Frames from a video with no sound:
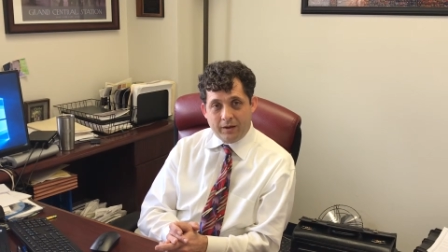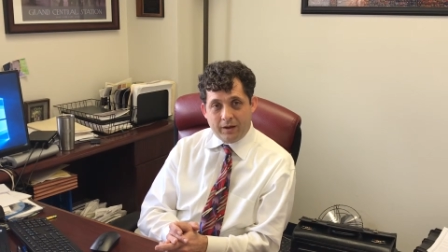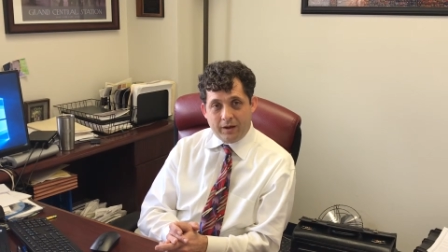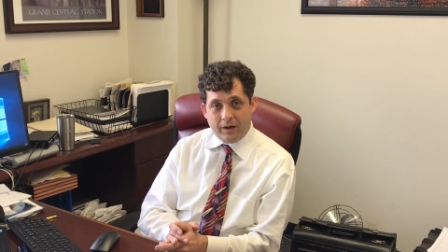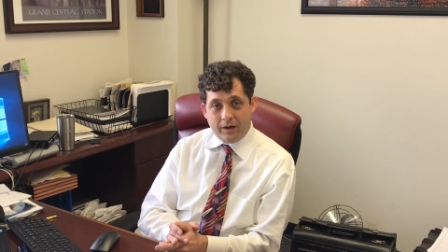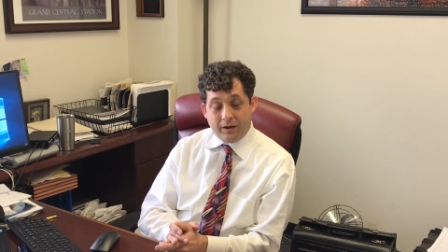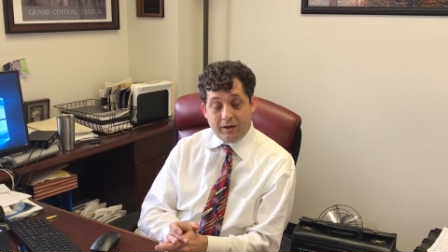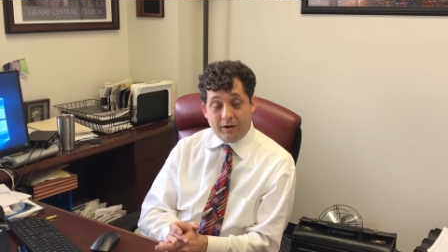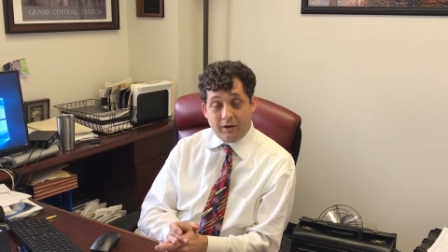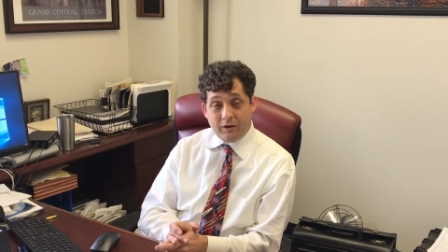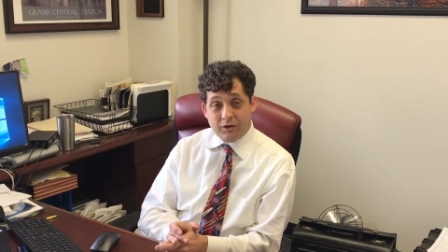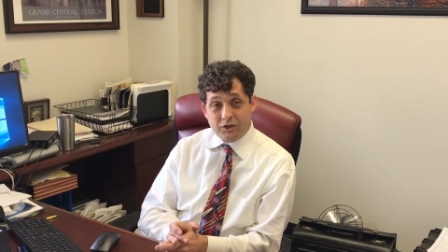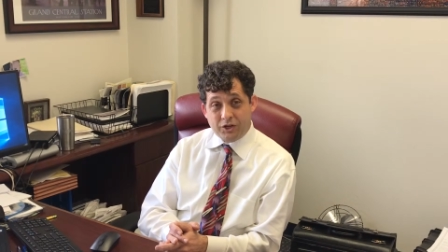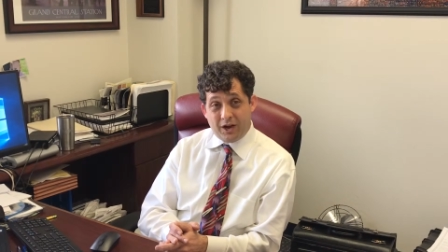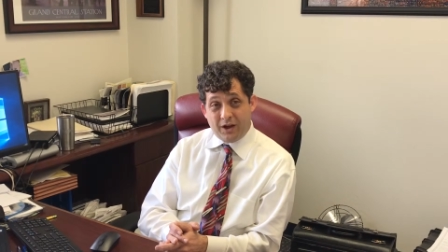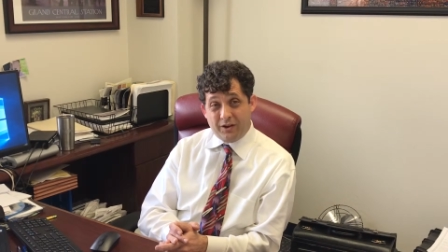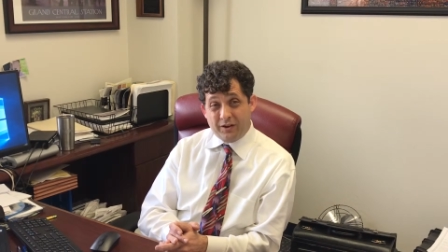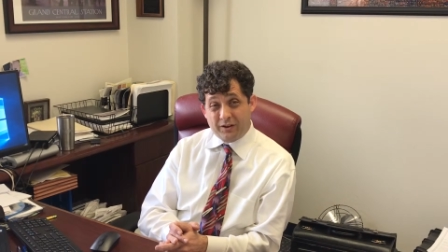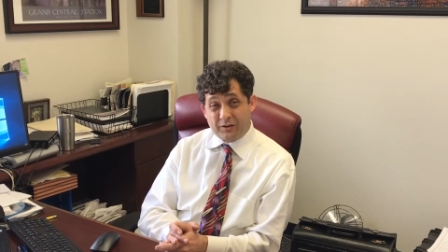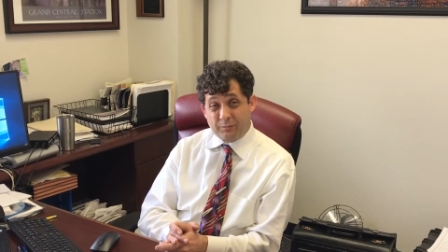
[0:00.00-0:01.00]
Uh, in our
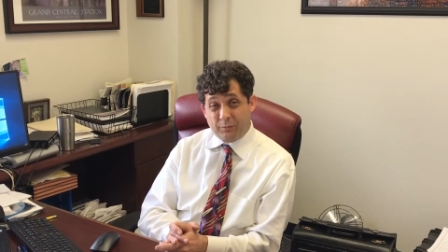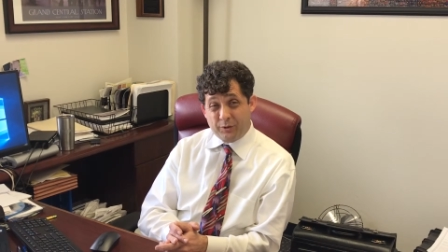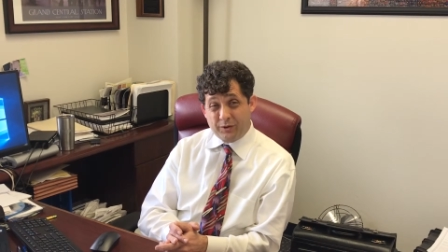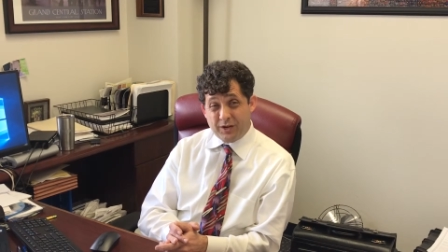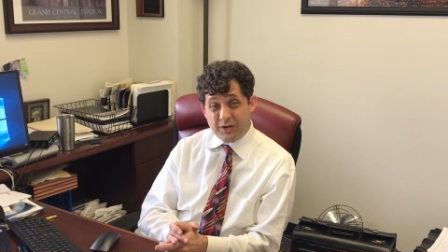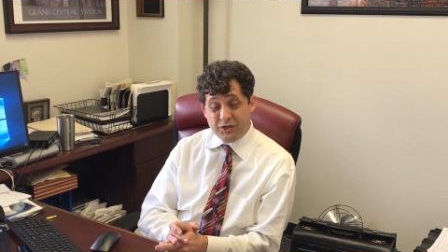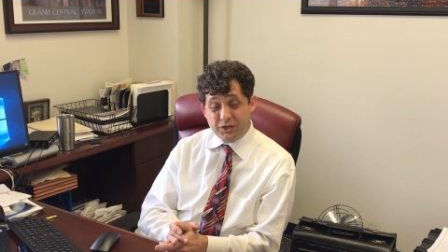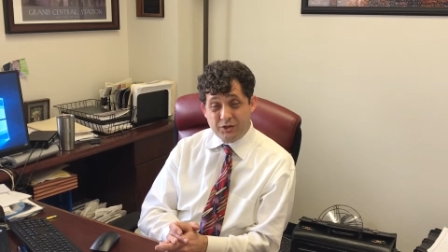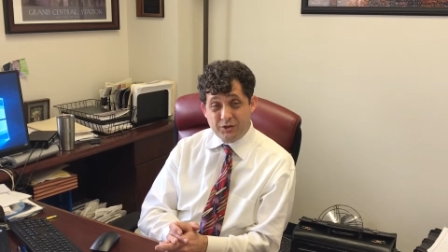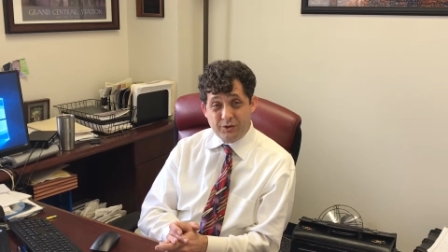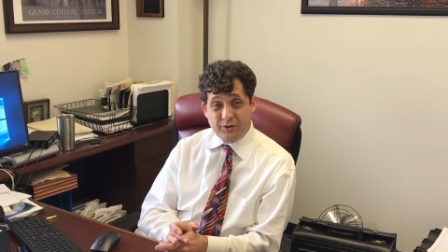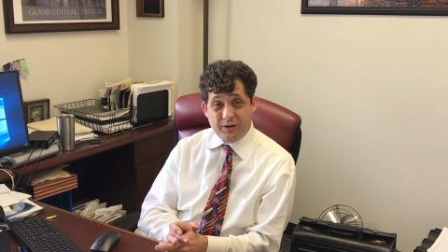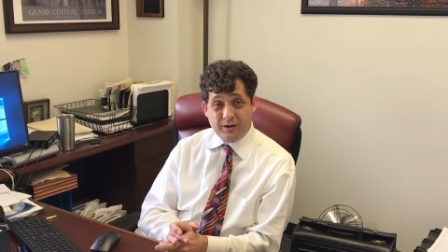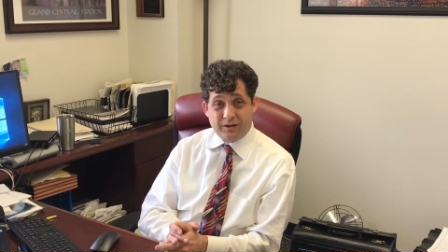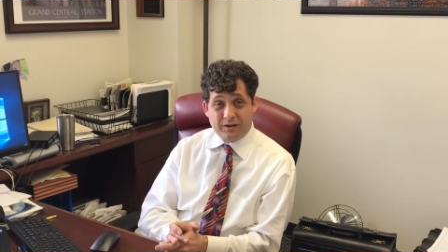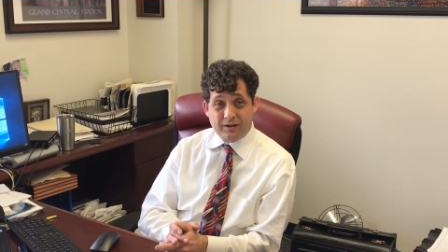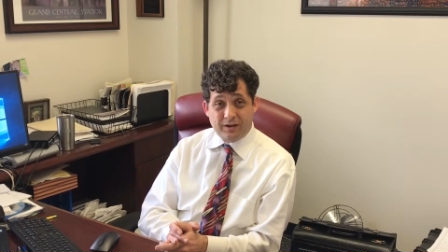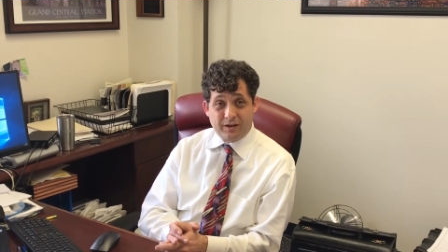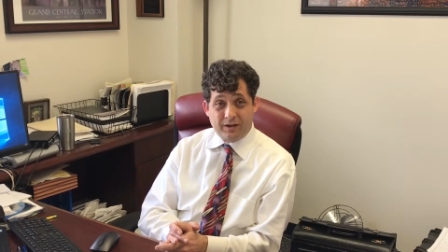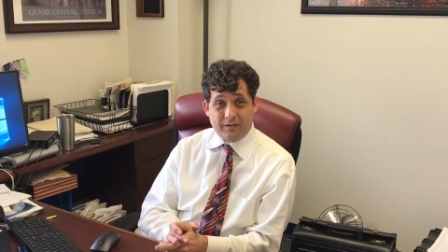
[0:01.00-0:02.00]
child exploitation
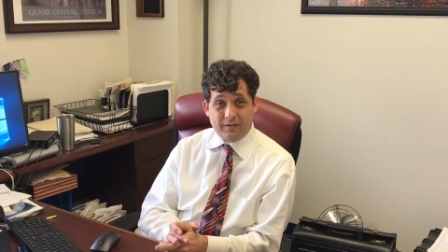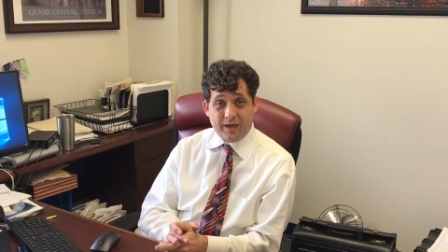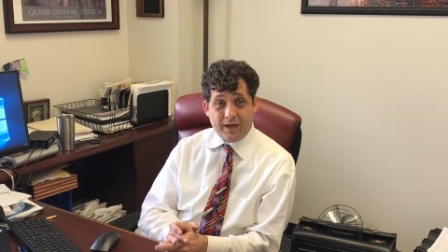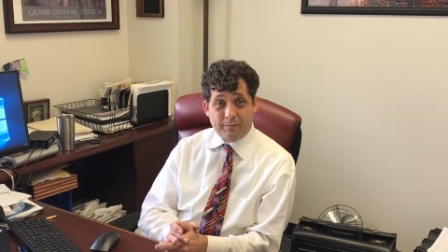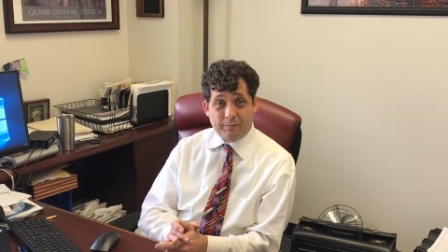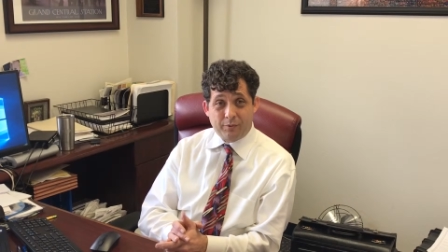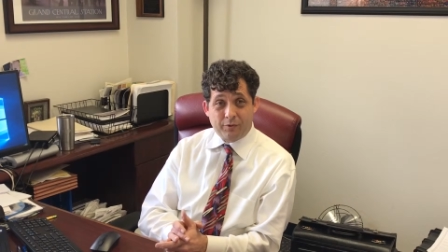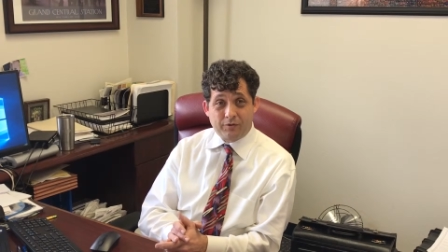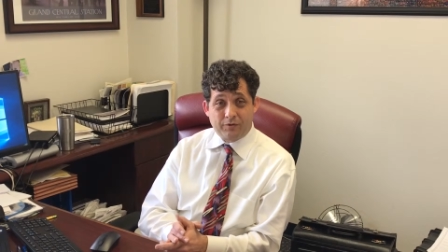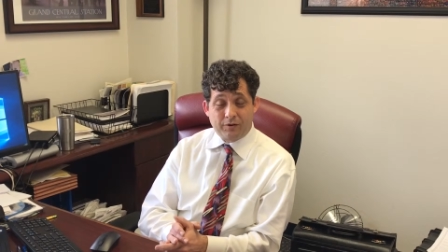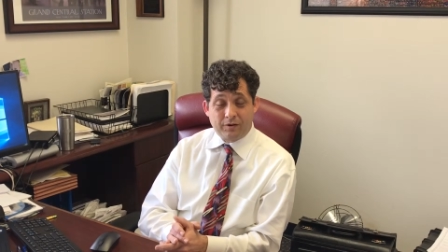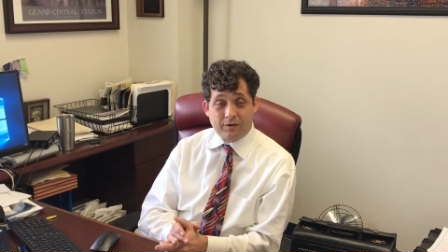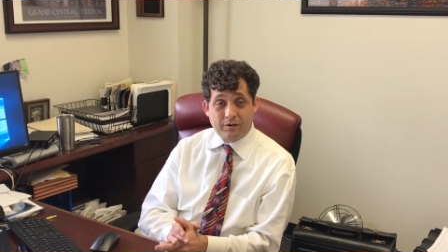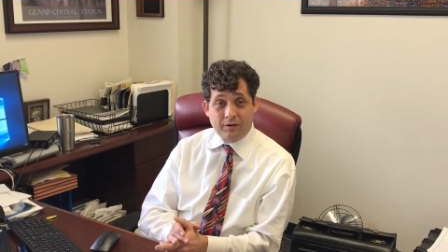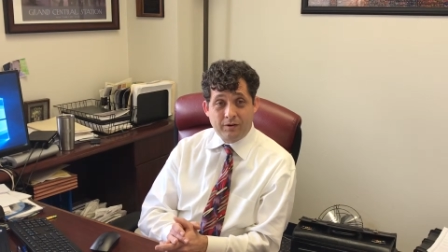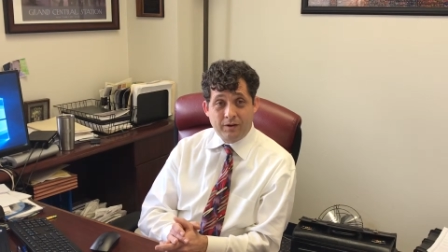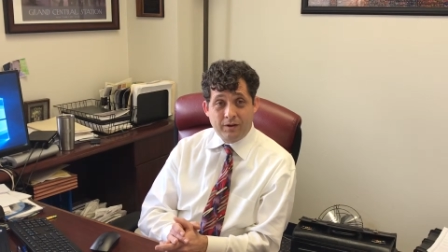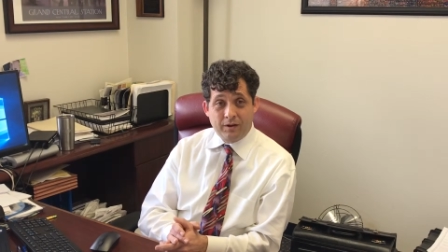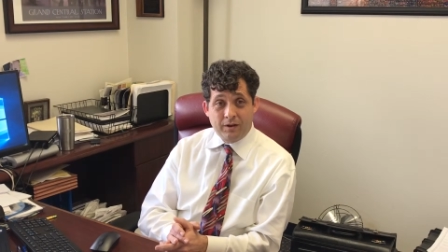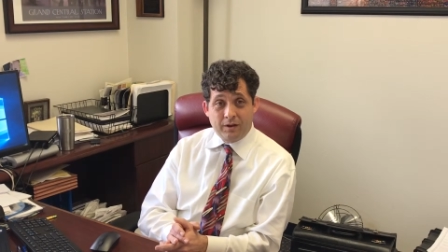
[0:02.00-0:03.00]
unit, uh, that
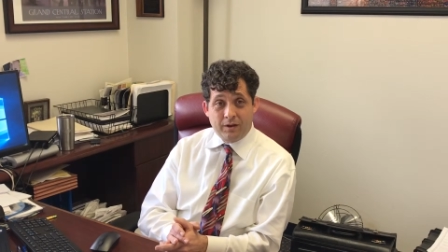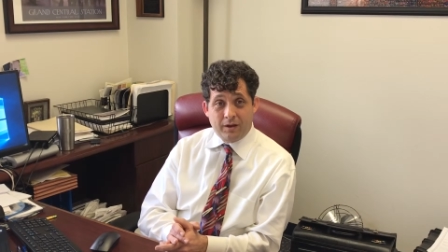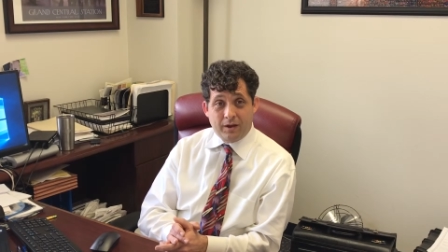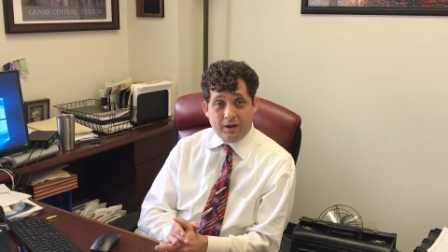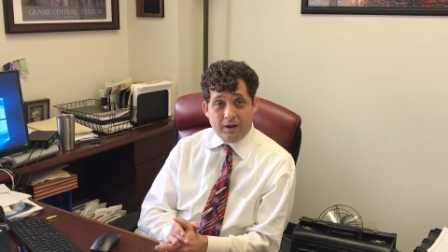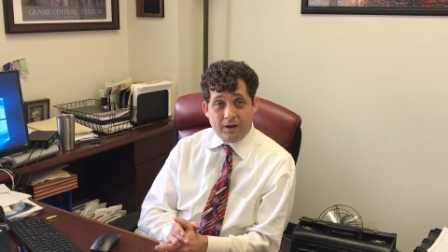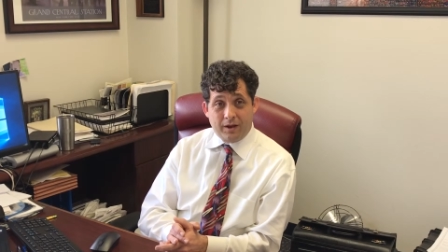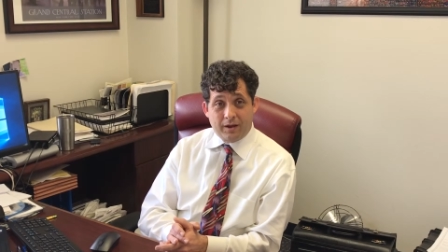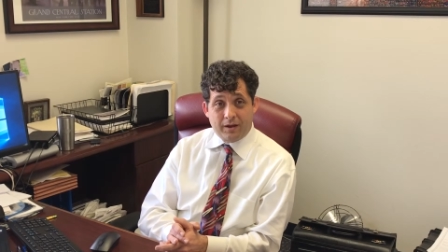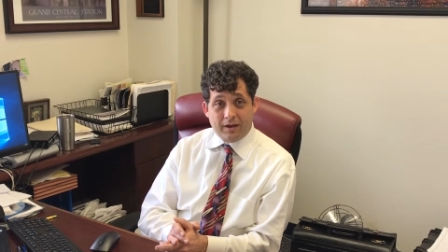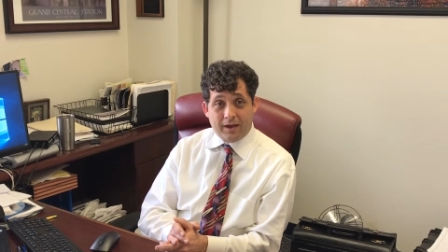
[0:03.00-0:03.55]
person uh,